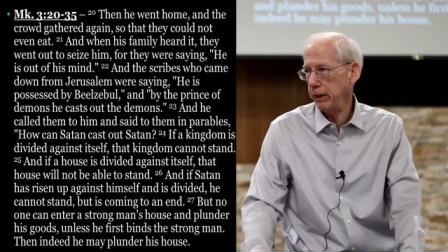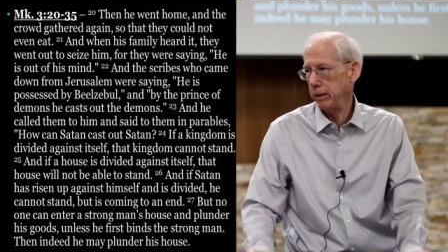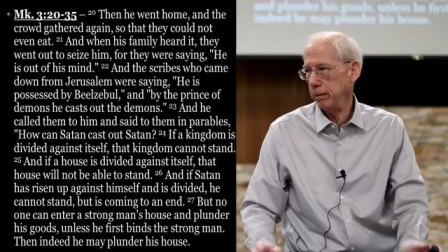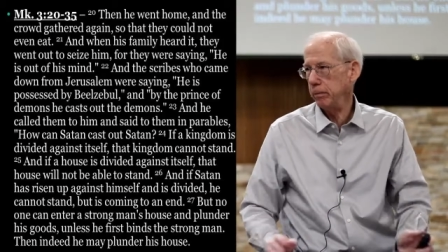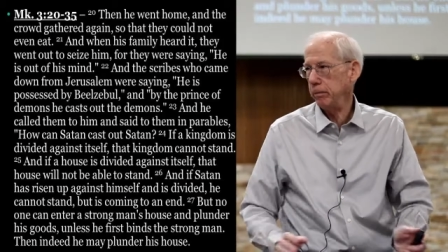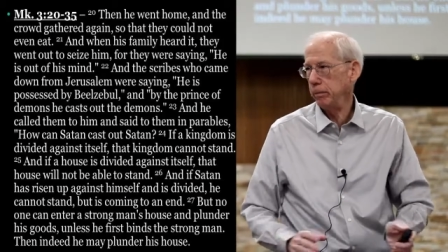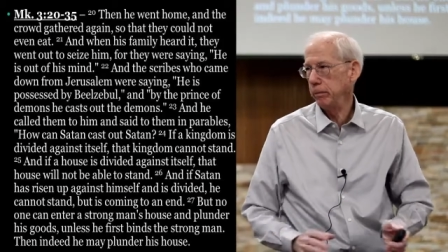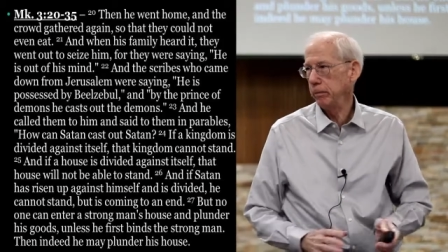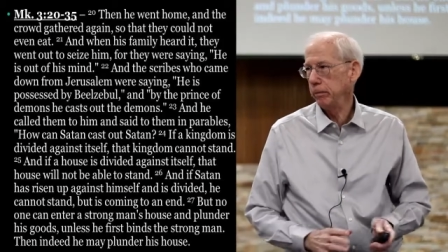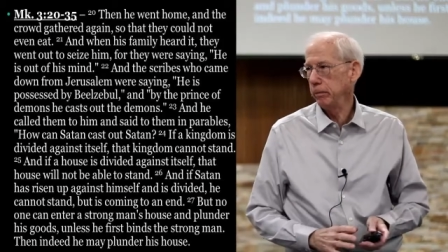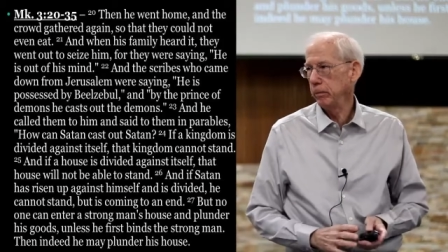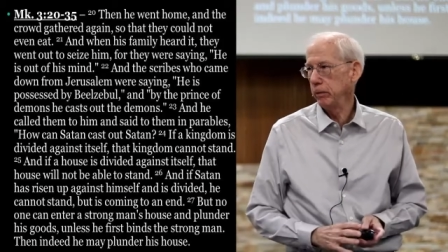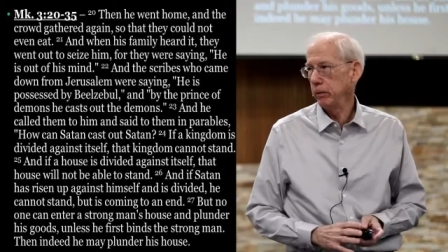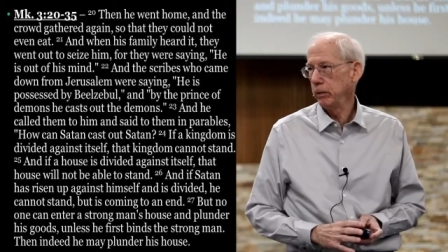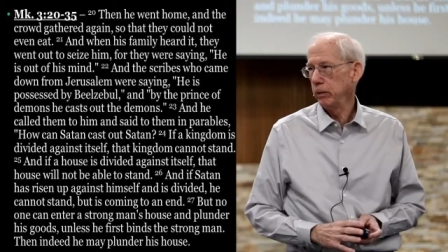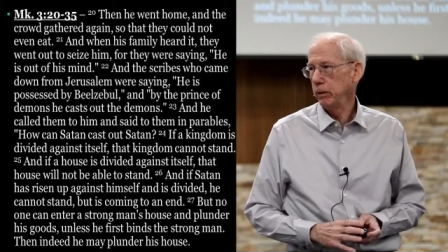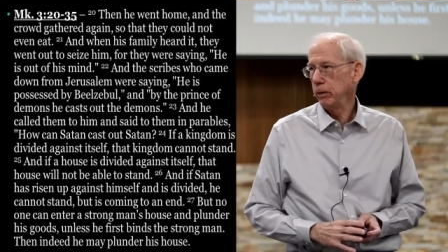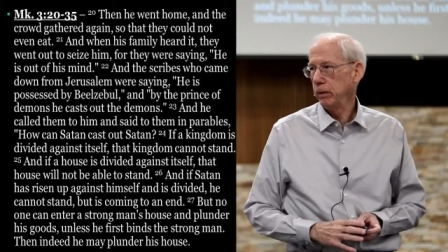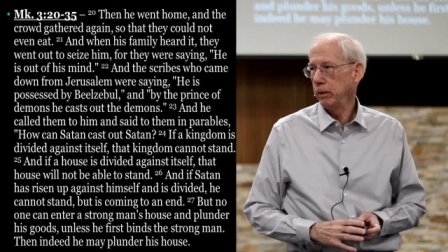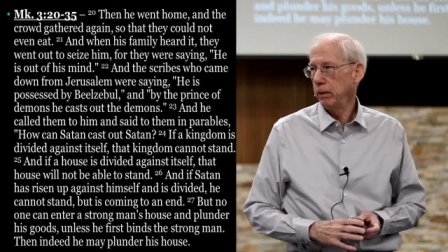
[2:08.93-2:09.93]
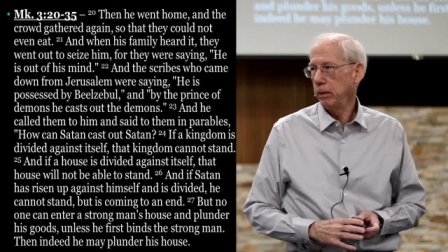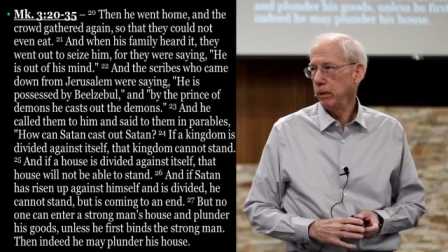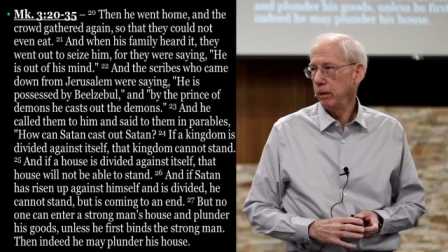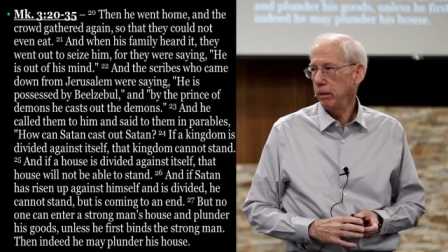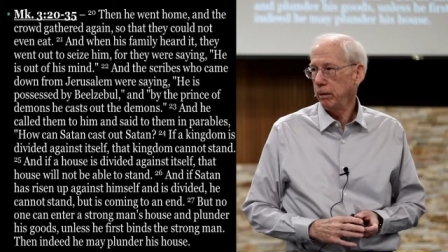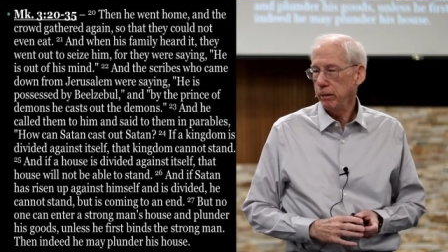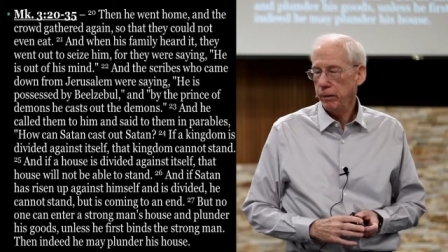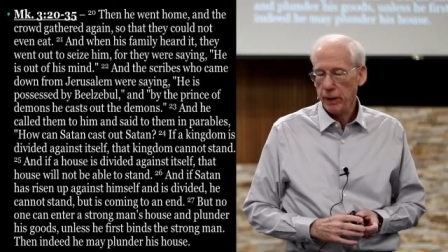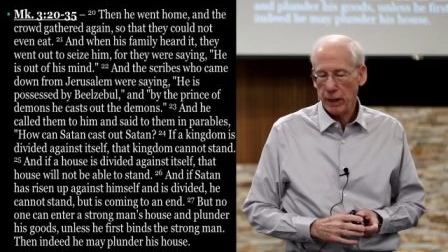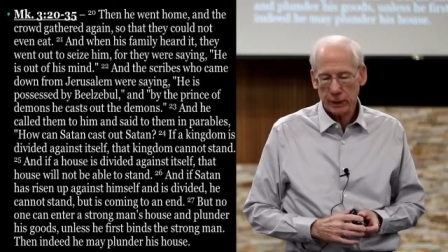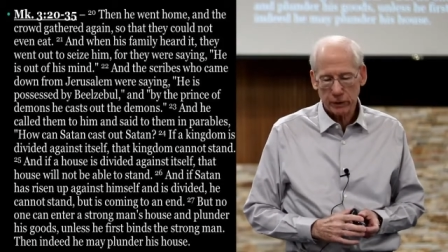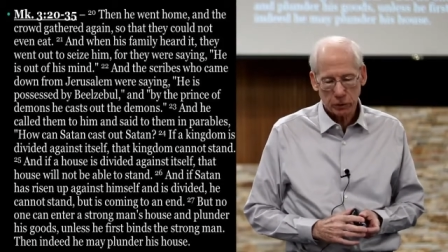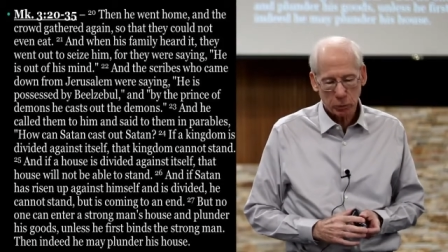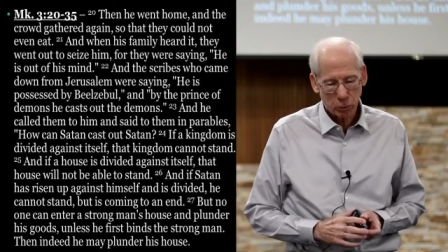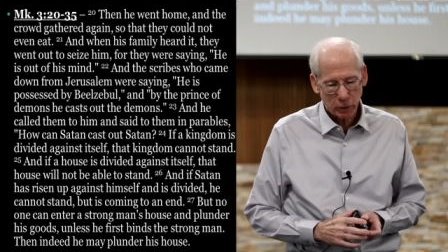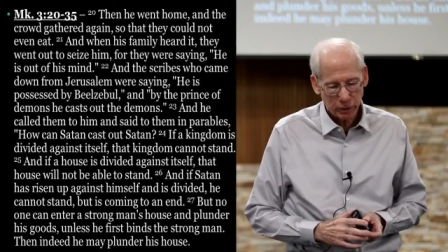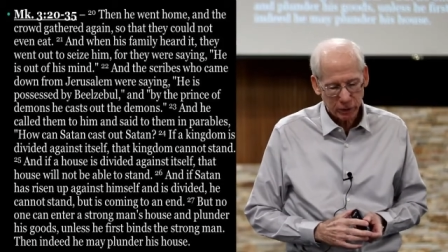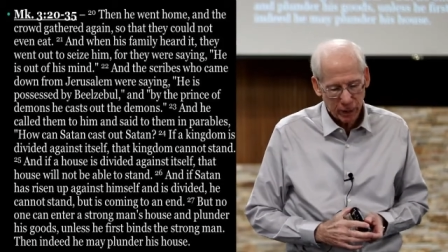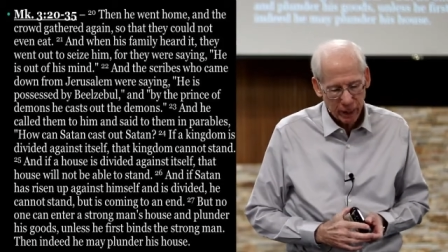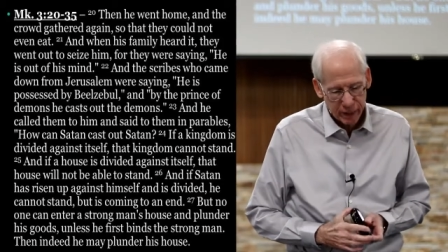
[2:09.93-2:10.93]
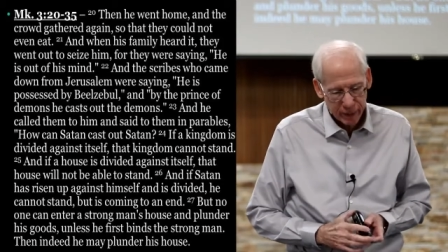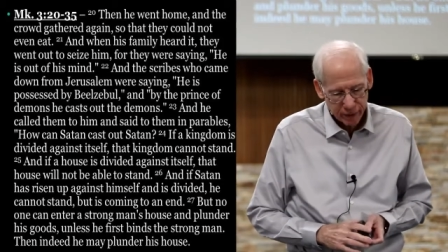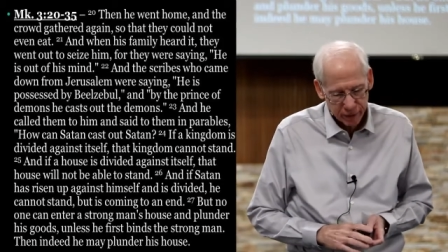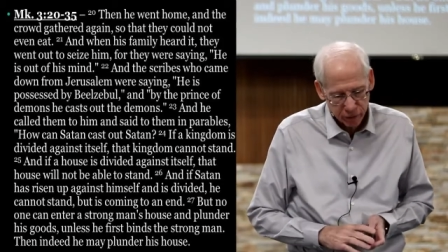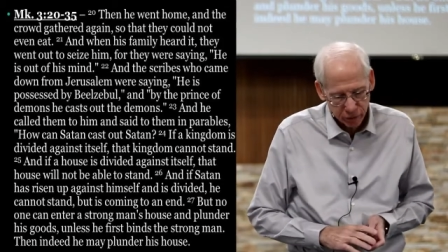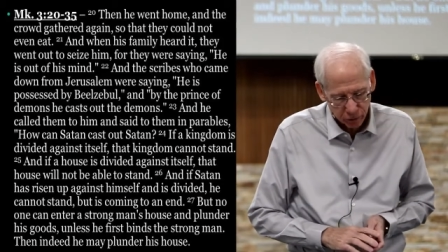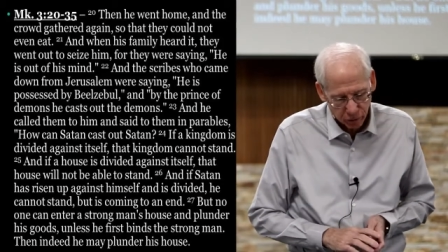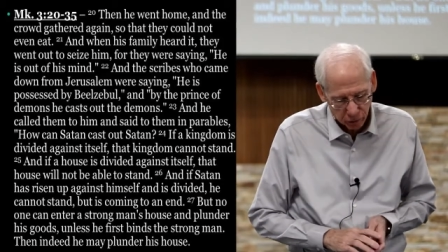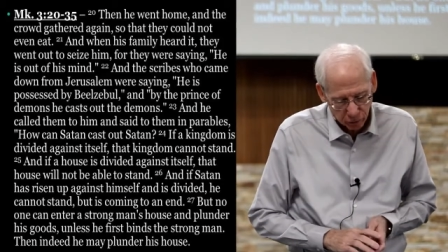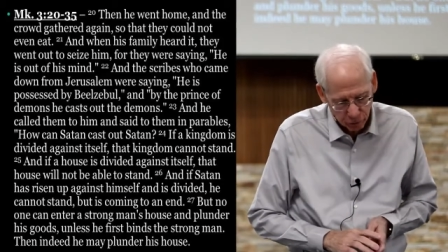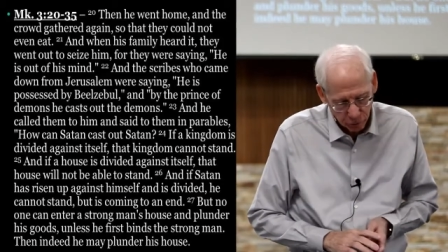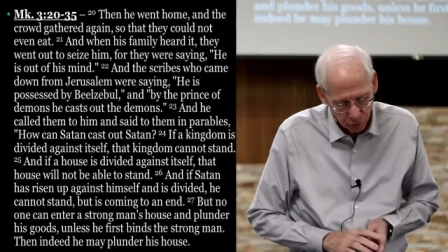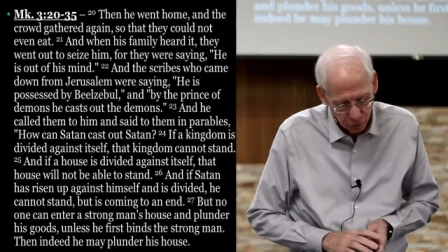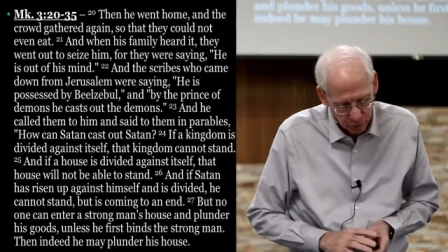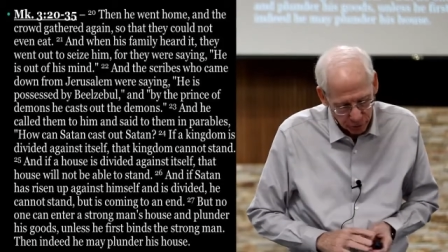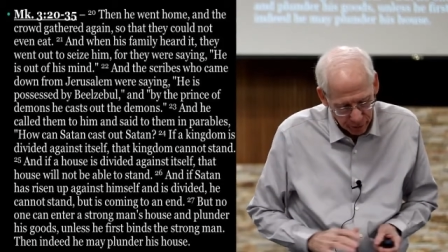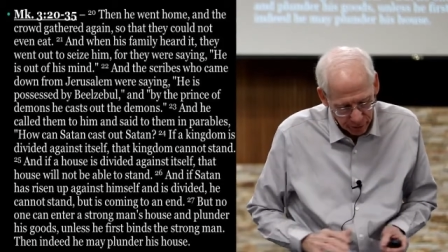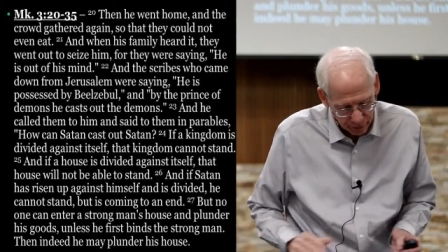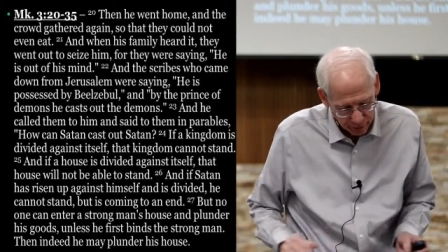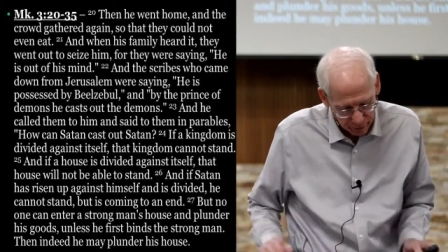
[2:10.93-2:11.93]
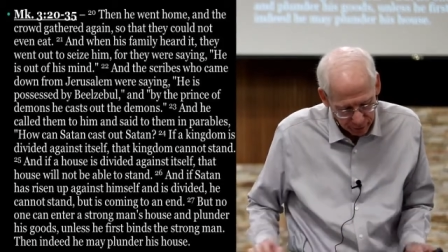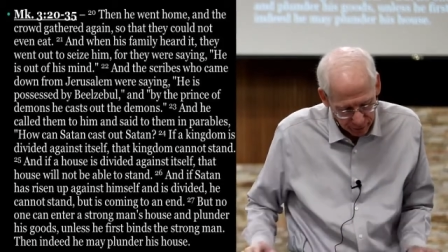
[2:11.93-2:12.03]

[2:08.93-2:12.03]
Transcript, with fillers: him. That's what they conclude